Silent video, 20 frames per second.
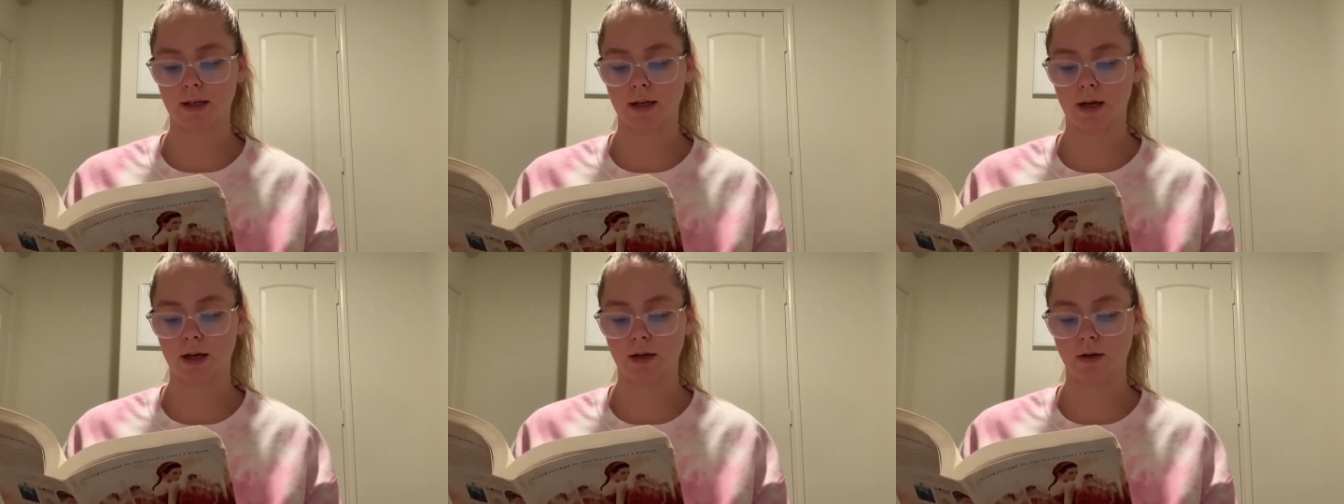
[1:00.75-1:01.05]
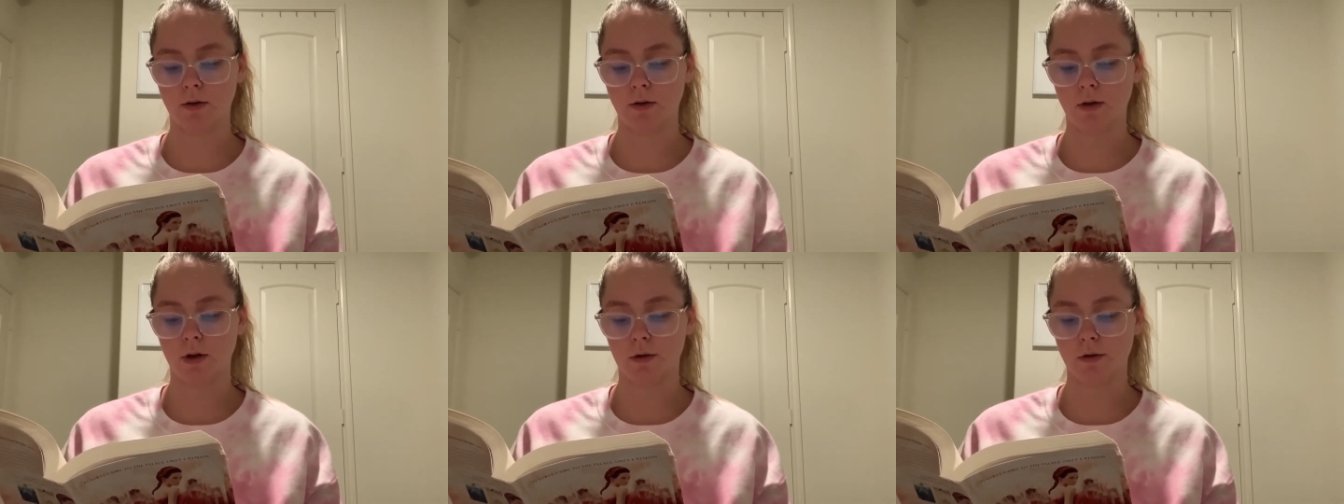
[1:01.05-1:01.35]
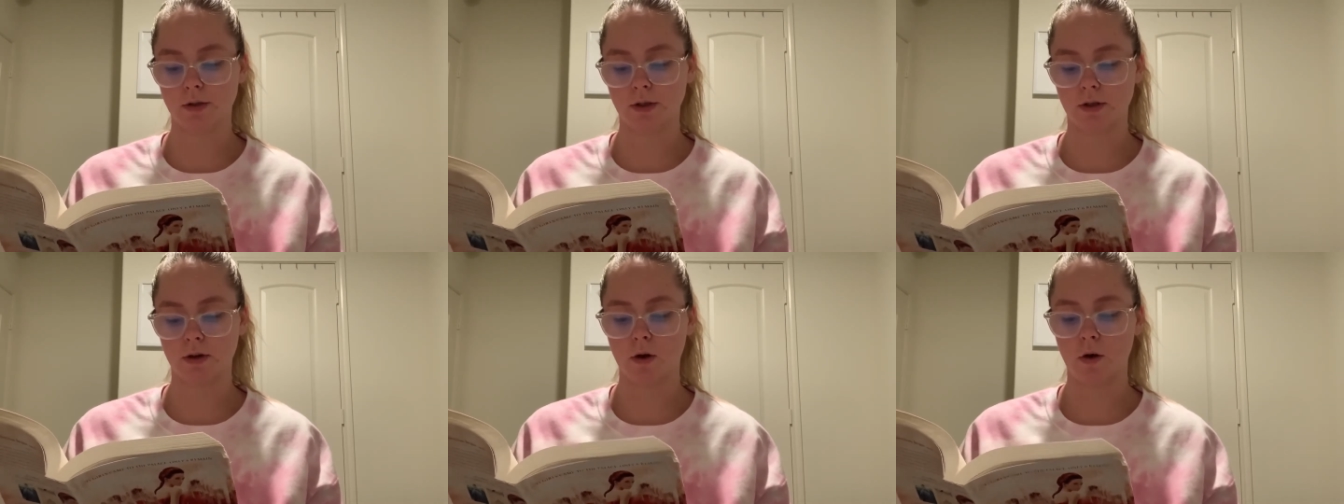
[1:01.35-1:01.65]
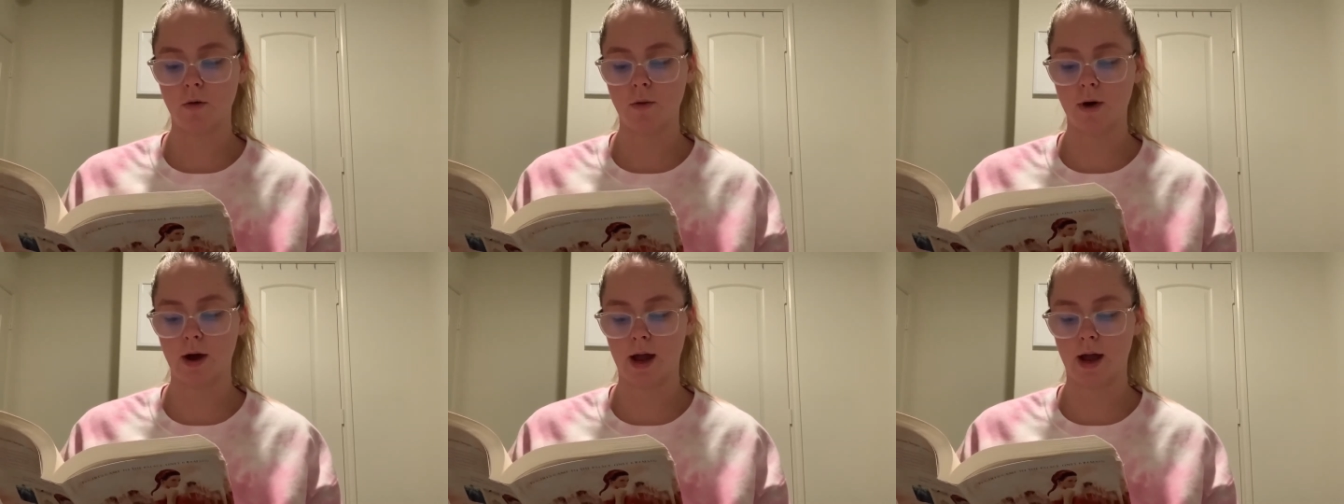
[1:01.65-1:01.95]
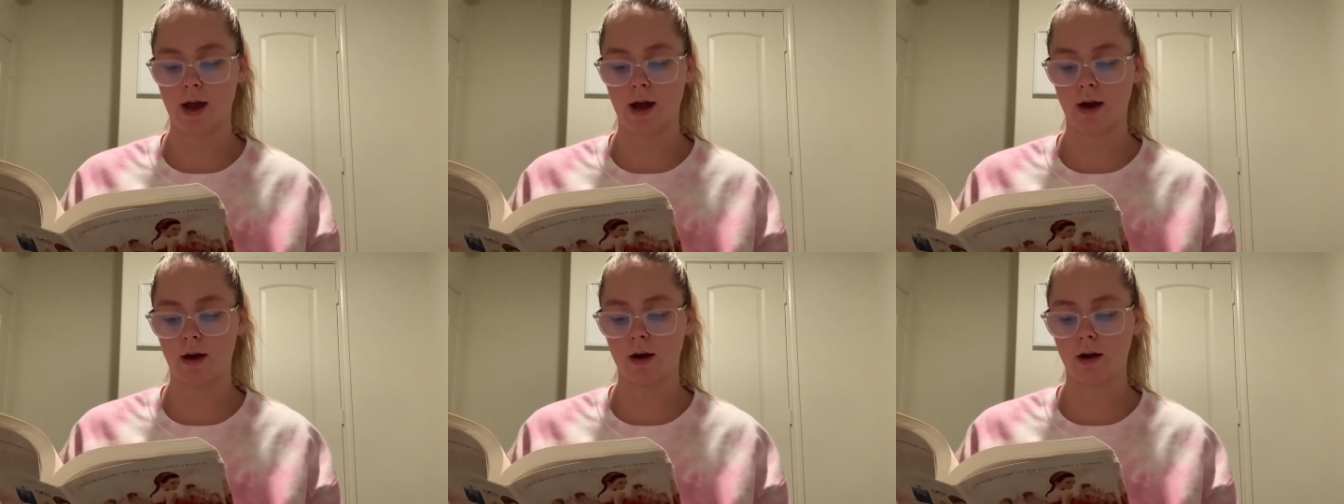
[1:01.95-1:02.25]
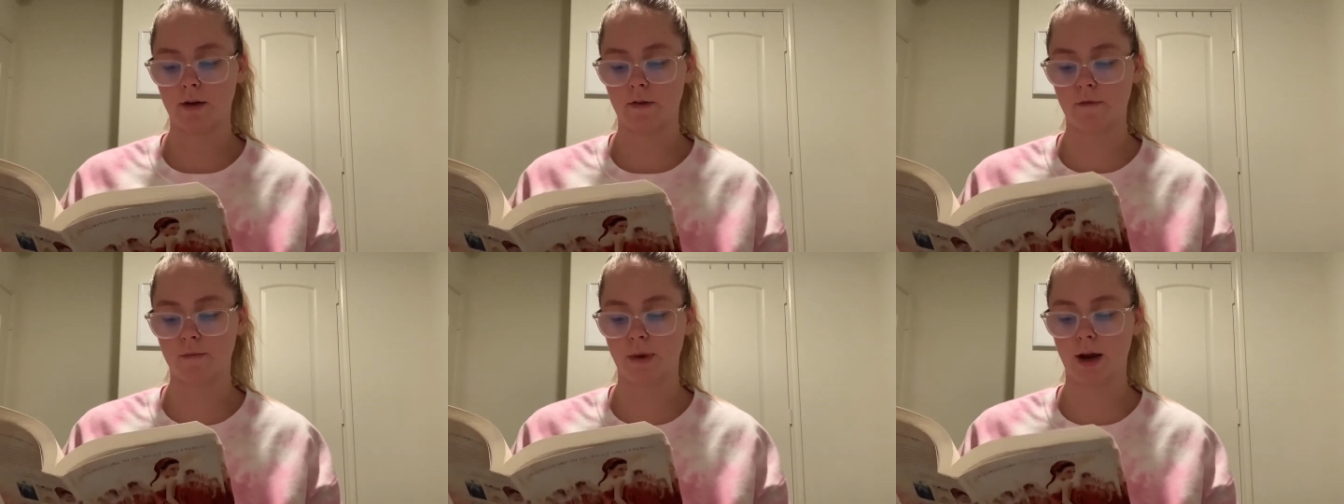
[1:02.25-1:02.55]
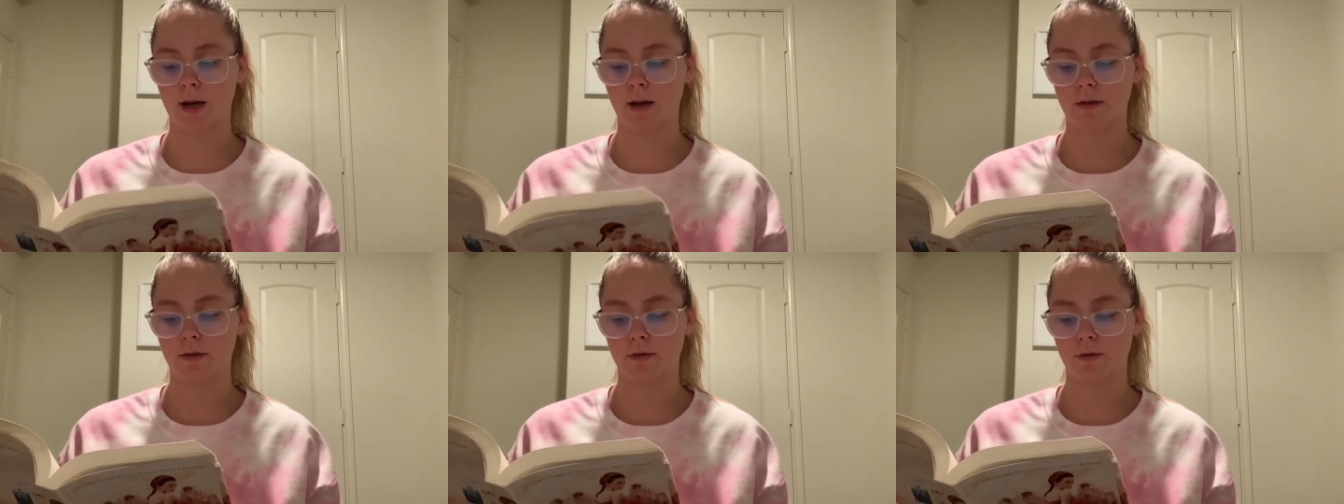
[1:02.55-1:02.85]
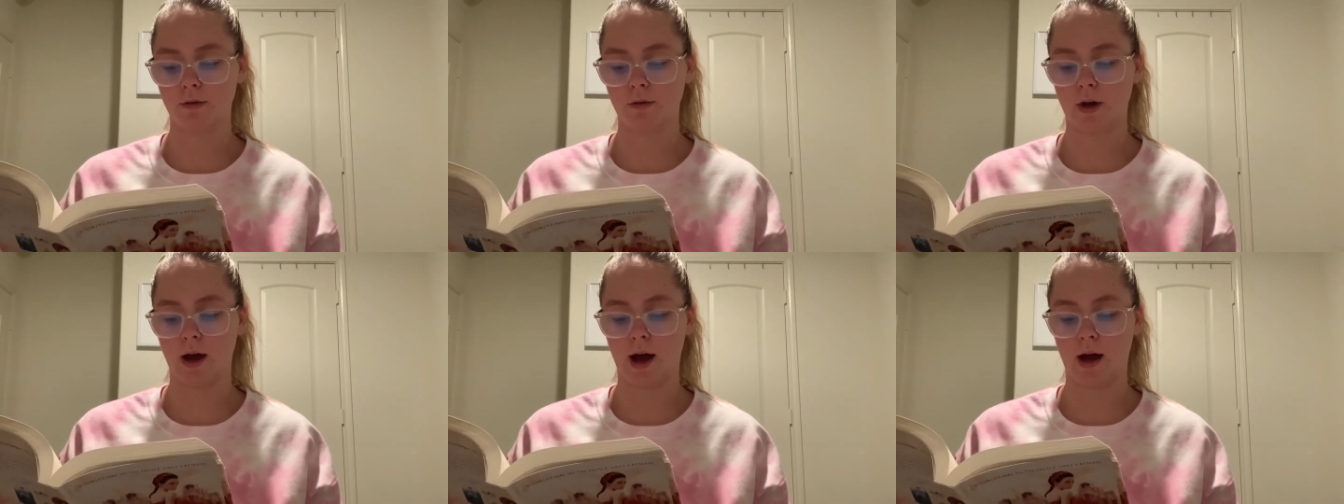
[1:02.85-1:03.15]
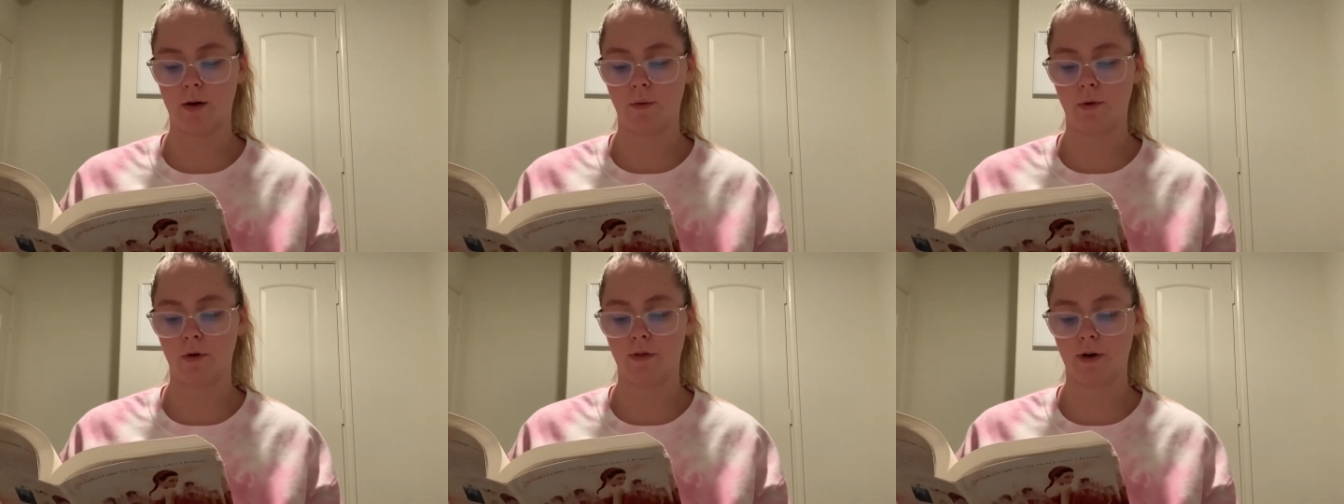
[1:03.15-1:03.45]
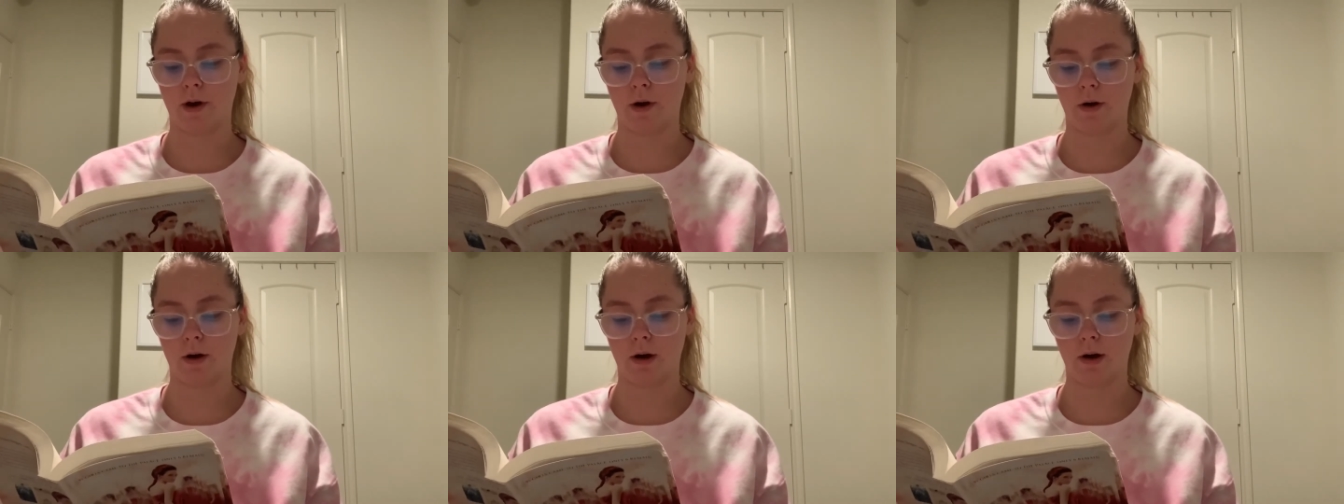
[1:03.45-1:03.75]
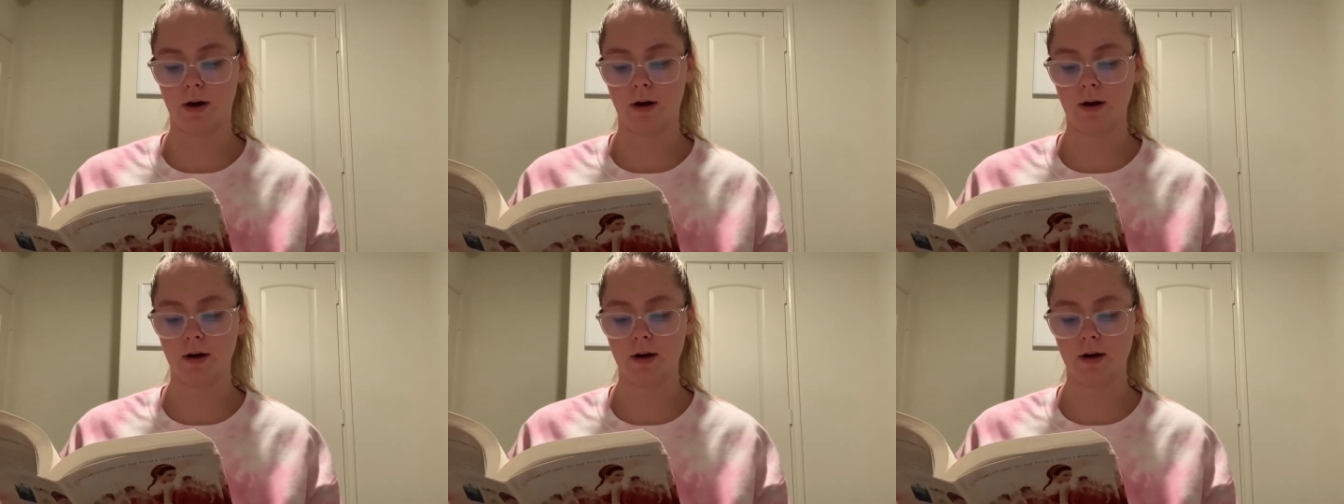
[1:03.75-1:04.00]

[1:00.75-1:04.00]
I knew there was no way I could have made it through that without her.